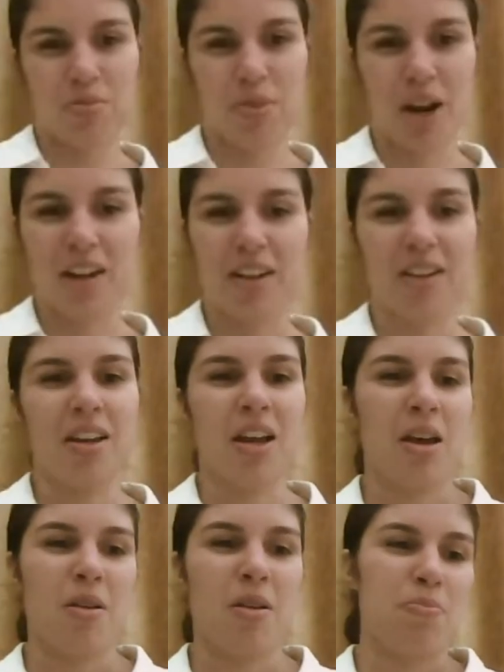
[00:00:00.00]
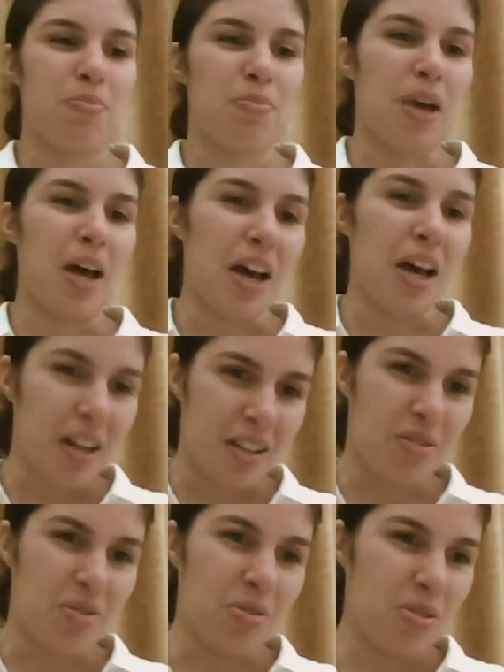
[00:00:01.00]
bracket. But it
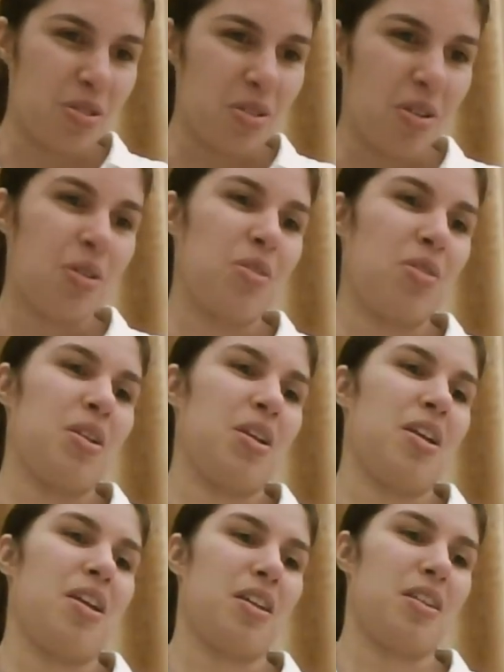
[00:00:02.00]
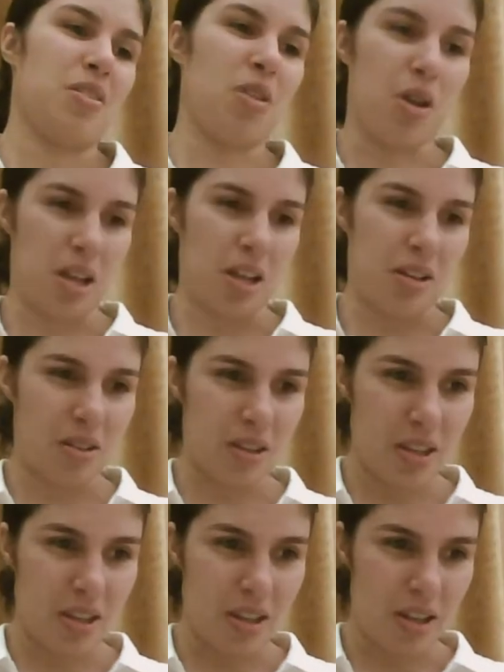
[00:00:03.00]
also, you know, it
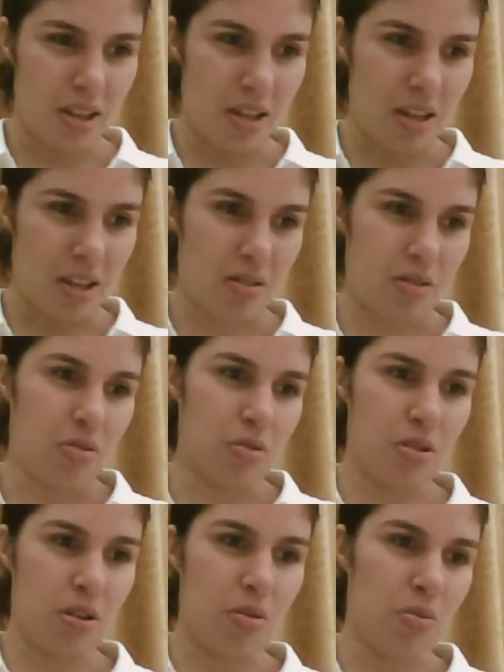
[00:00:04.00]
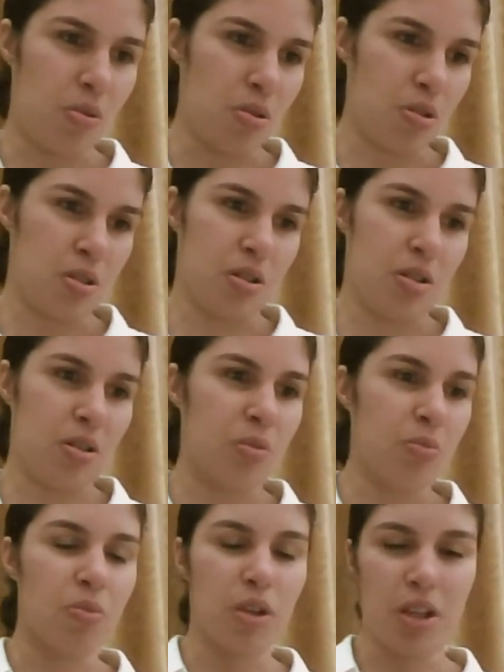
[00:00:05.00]
also was
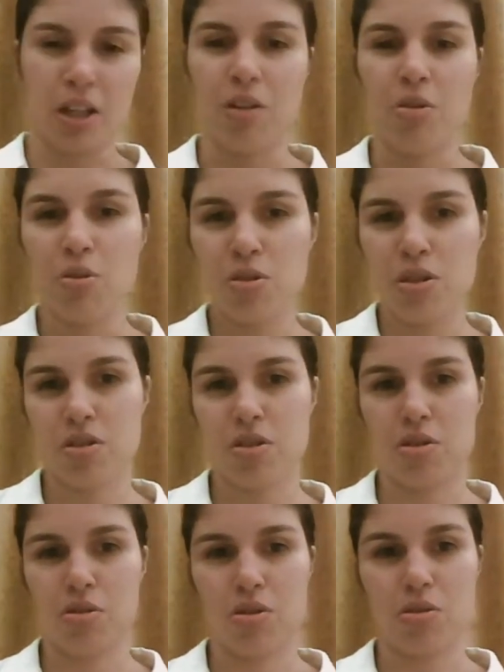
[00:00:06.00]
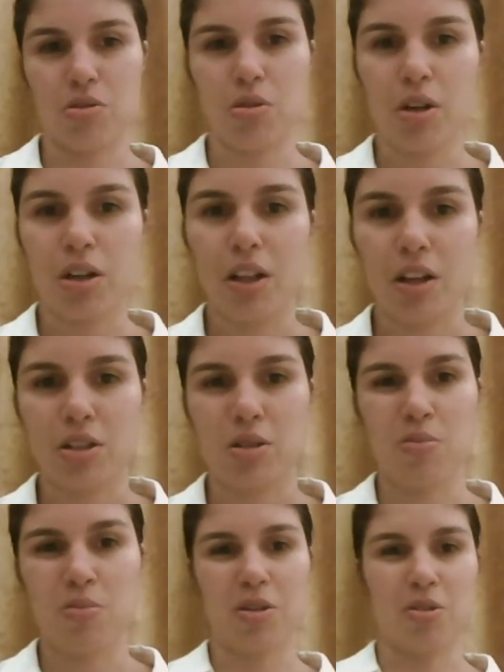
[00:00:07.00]
really loose as a short story
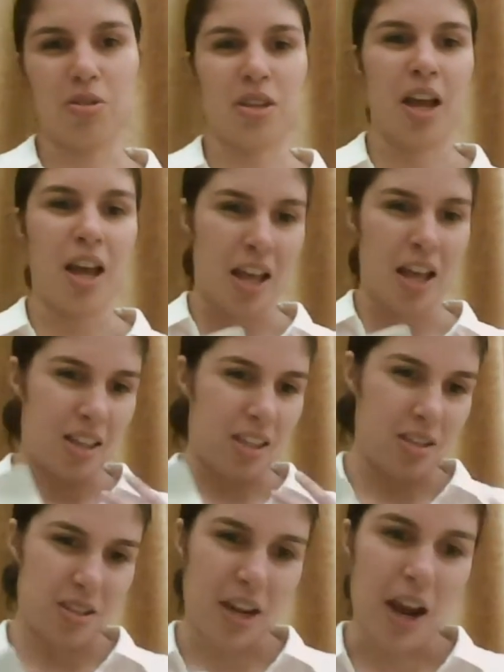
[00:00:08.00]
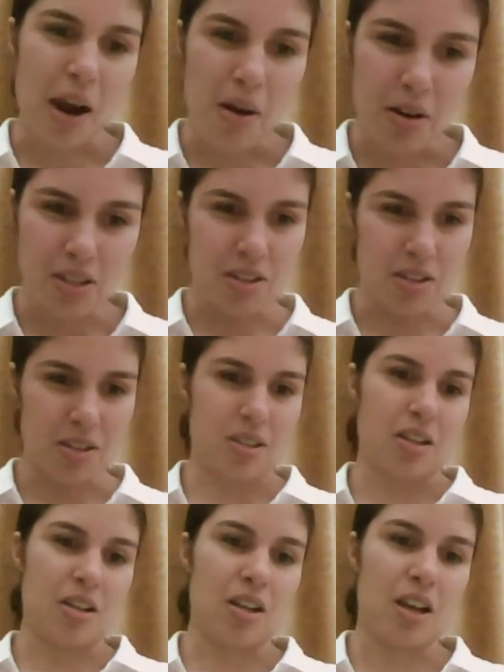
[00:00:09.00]
collection because these characters
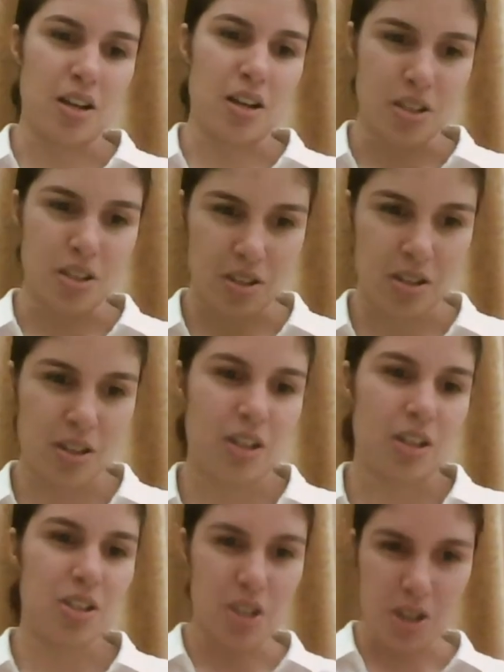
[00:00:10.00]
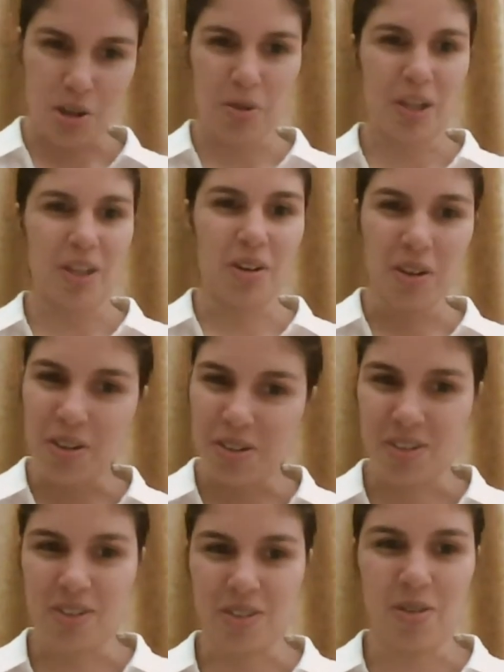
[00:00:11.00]
are just continuing
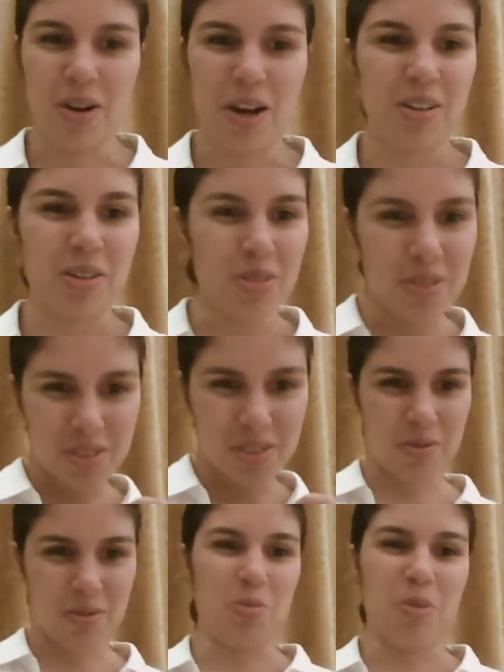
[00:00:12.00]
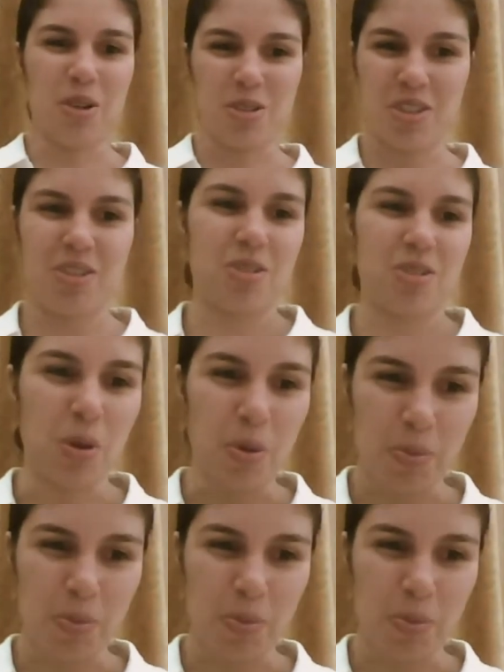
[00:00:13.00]
on. You know, I couldn't almost stop.